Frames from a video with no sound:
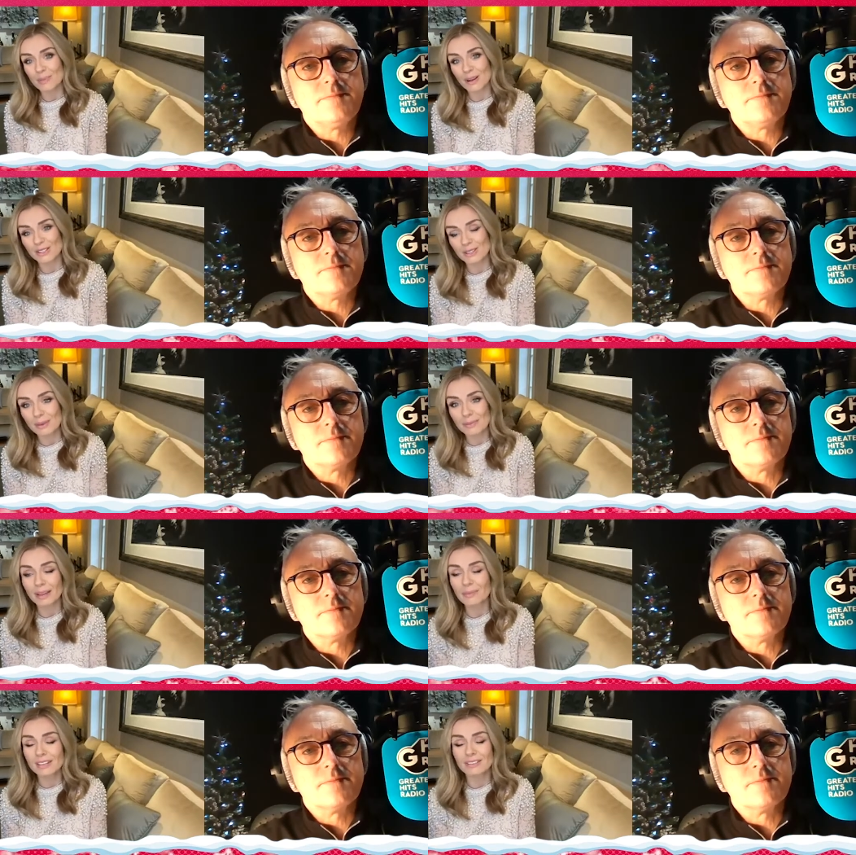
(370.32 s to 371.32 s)
Speaker 1: she passed away. But
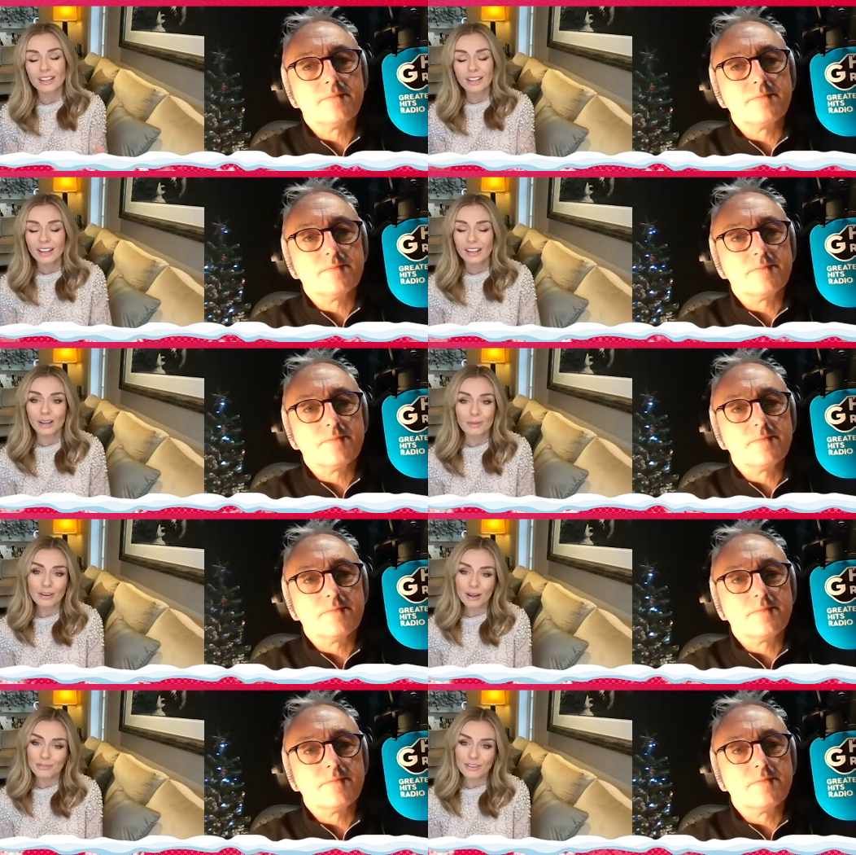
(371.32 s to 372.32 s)
I'm in, you know, I'm,
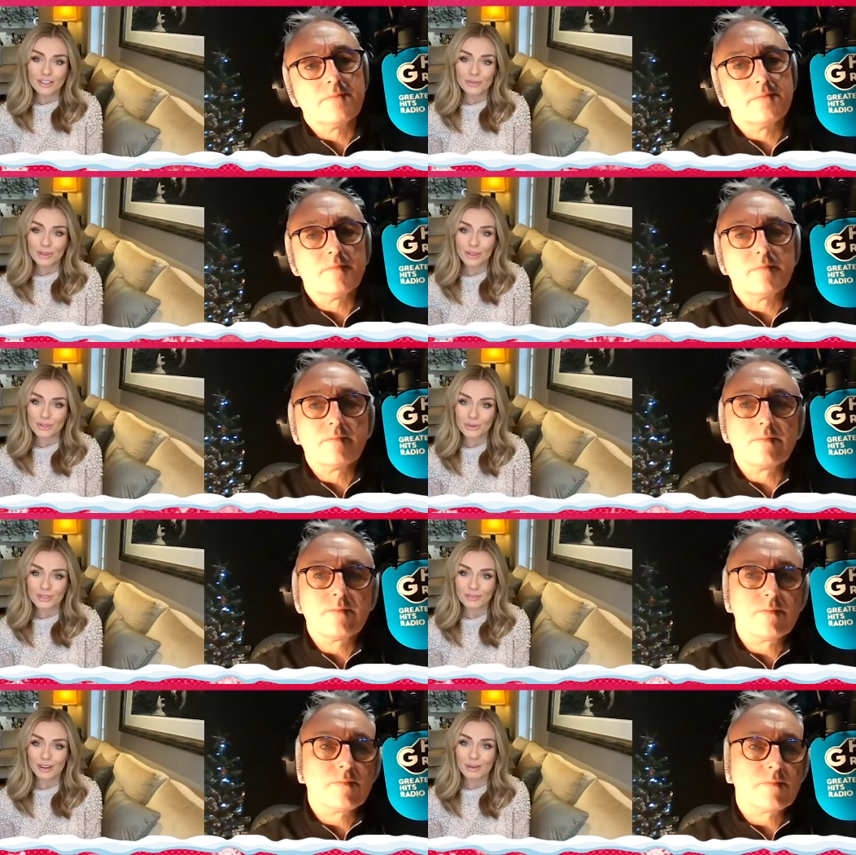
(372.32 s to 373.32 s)
I'm friends with her
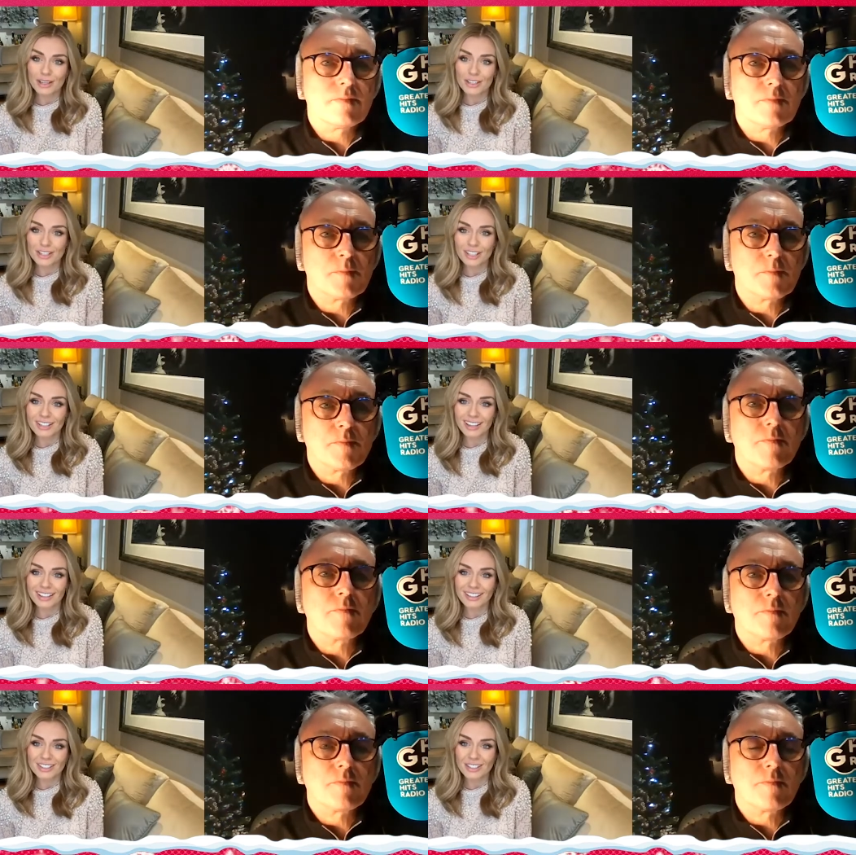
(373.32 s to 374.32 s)
daughter very much, and,
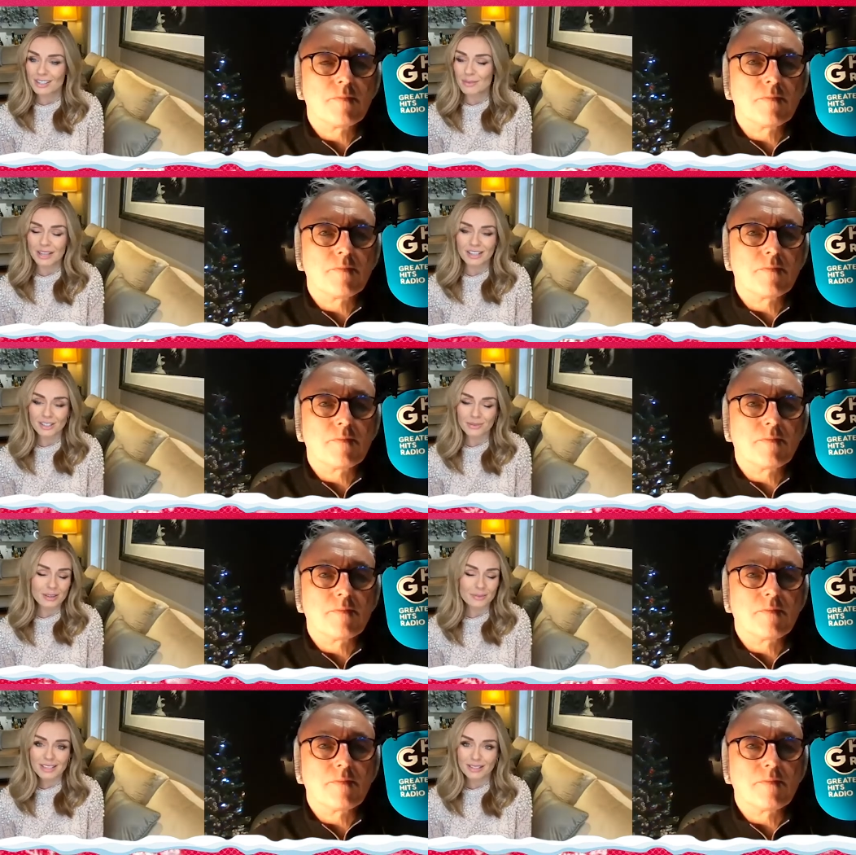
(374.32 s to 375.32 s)
and she's an amazing, she was
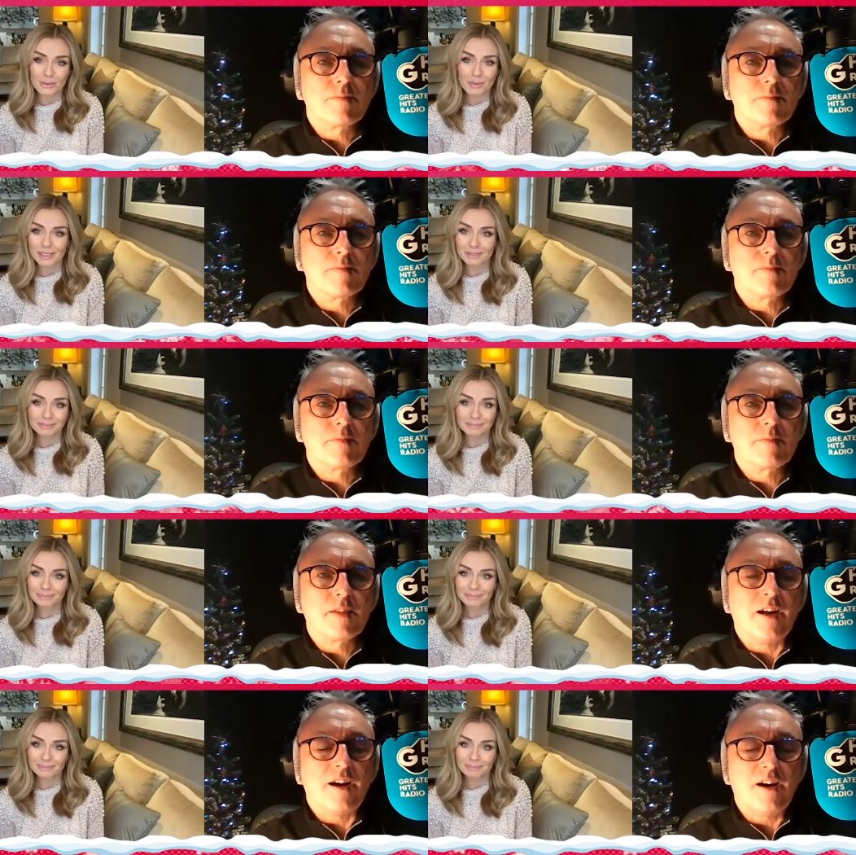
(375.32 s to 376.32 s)
an amazing woman.
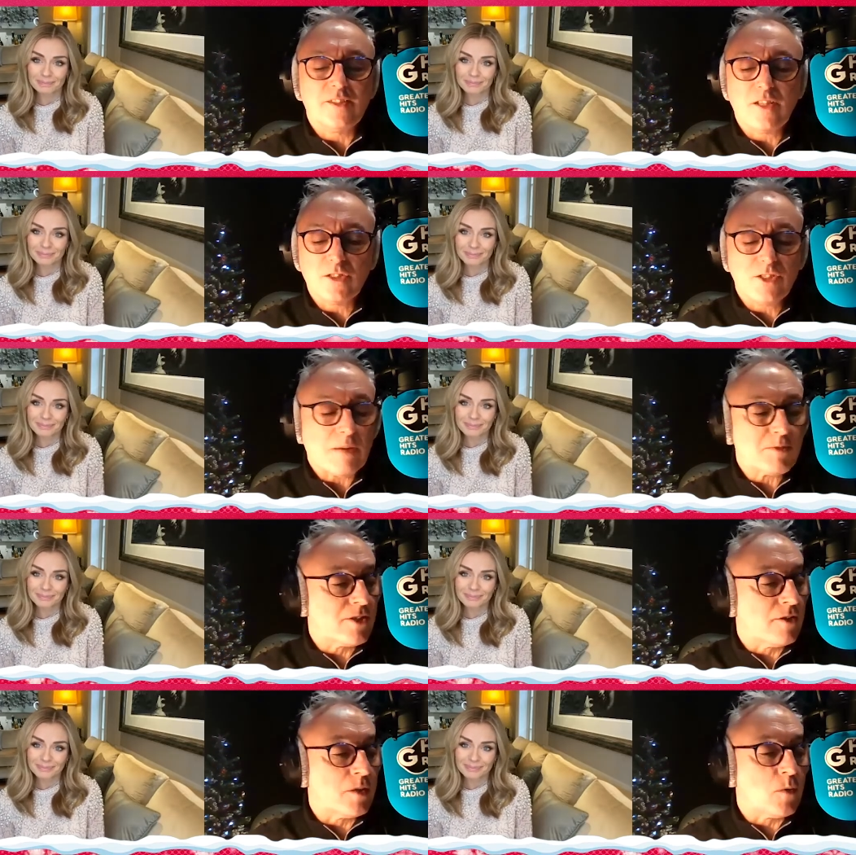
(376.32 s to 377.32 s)
Speaker 2: Uh, no, she
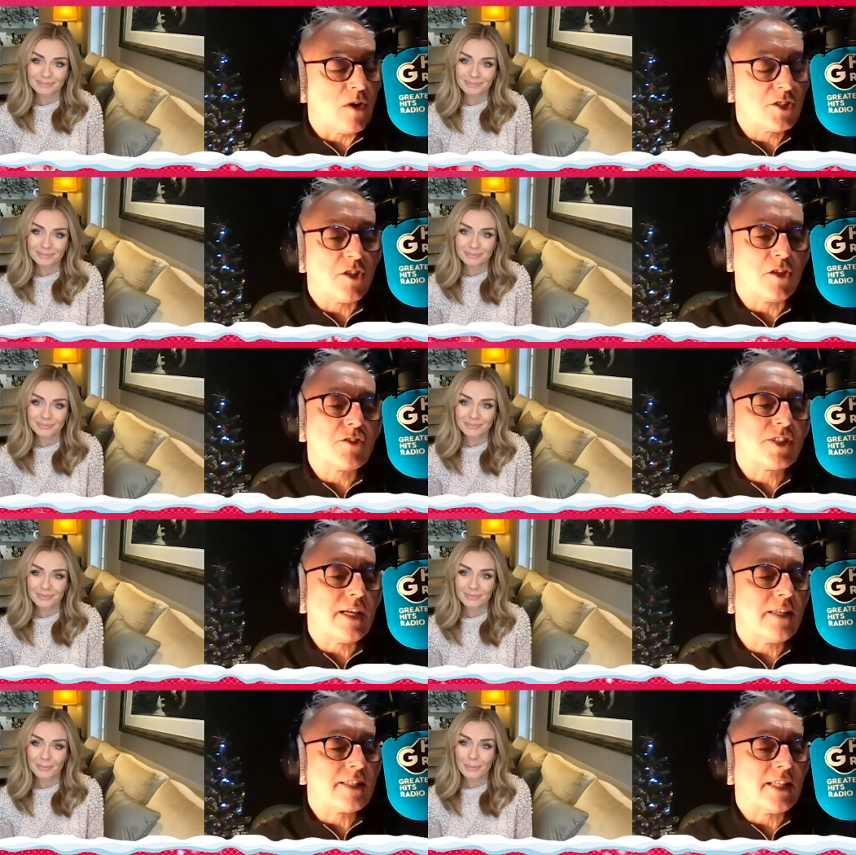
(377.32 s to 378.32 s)
absolutely was. You know, you
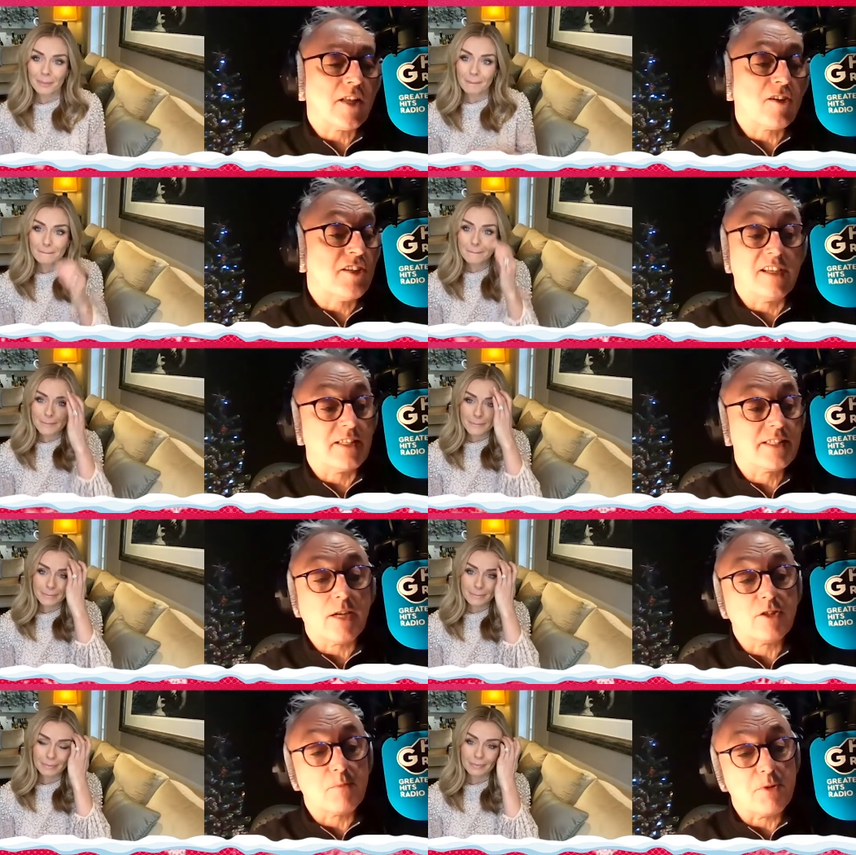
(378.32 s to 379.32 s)
say this, and I know you're going to say,
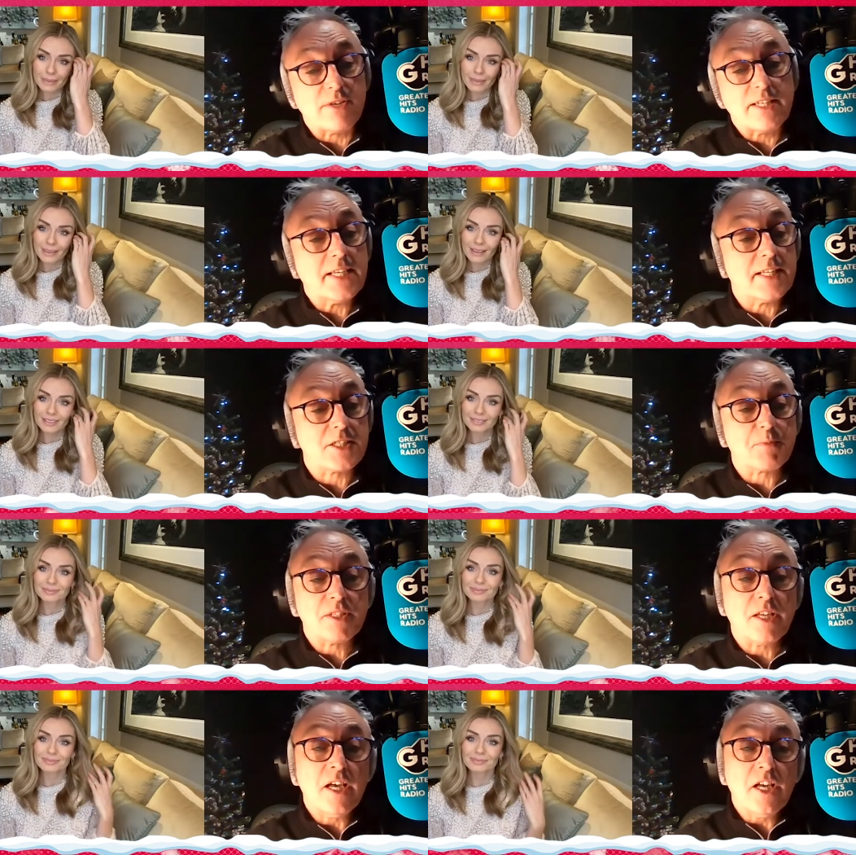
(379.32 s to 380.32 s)
oh, don't be ridiculous,
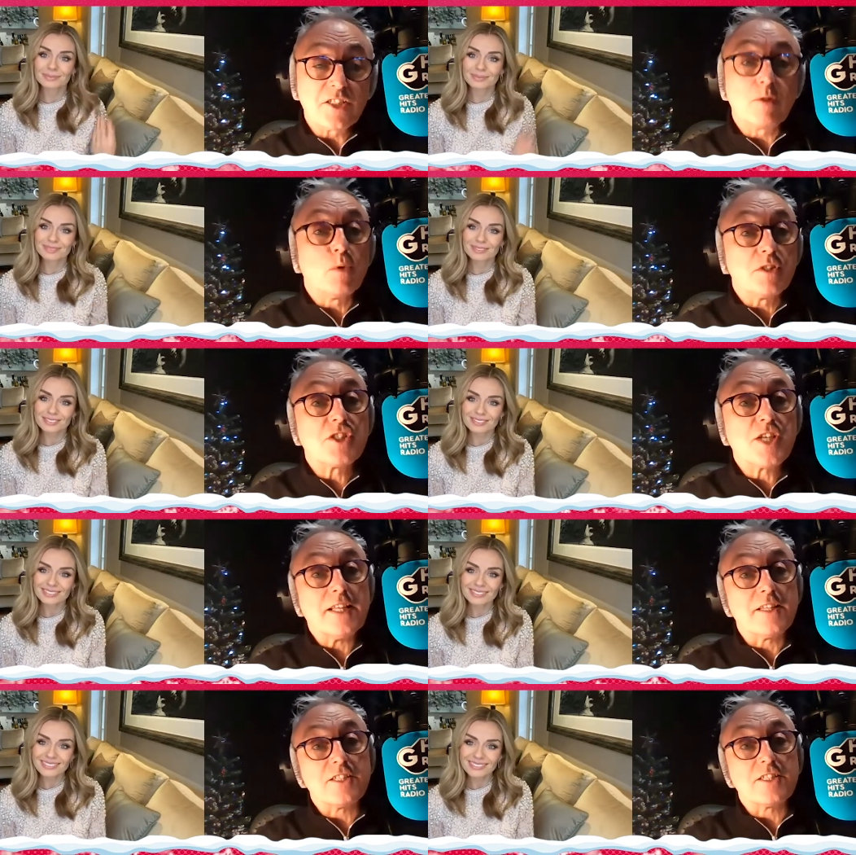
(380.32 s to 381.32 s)
but some would
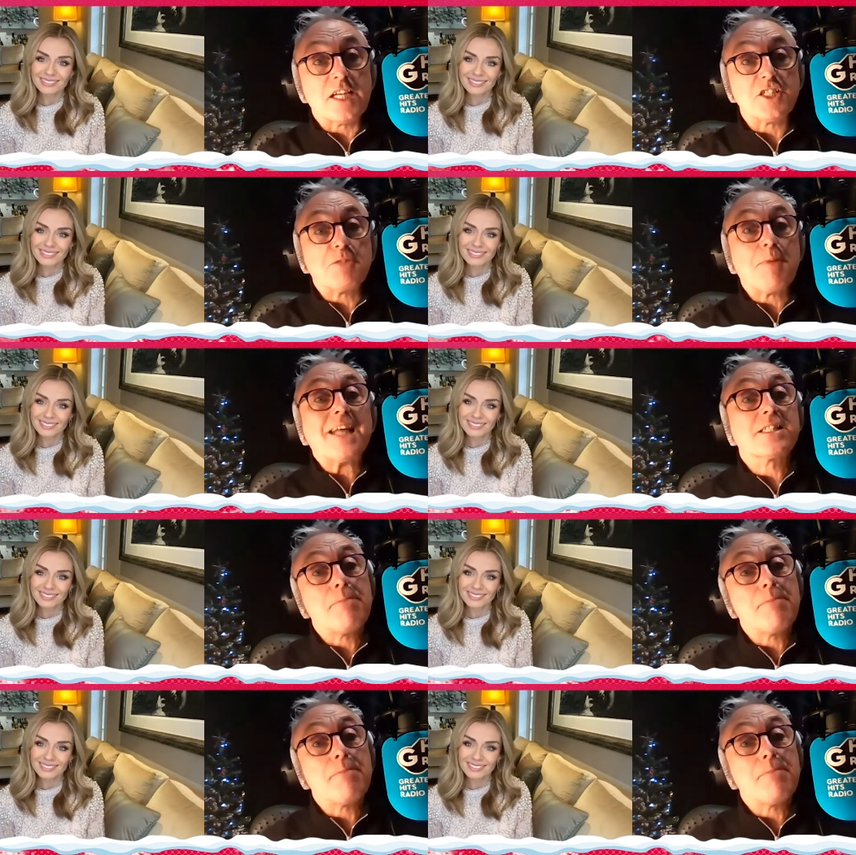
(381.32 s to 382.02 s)
say that uh, she's passed the